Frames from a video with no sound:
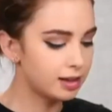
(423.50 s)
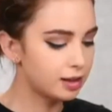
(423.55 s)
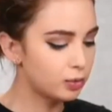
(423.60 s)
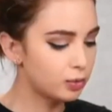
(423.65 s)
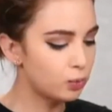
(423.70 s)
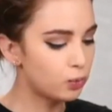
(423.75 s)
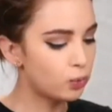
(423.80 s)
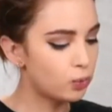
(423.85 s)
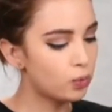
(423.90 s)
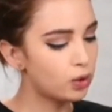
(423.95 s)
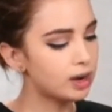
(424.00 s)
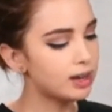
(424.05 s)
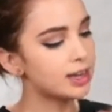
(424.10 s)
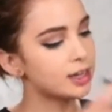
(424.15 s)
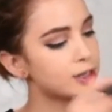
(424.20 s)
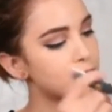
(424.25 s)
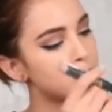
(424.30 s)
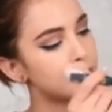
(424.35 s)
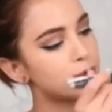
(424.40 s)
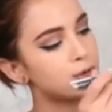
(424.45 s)
and what I
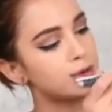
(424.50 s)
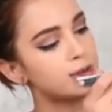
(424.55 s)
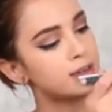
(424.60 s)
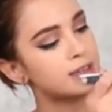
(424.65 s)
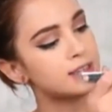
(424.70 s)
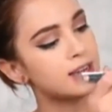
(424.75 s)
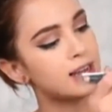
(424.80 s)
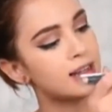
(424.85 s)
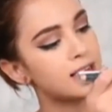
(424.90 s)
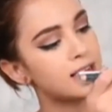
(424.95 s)
like to do is I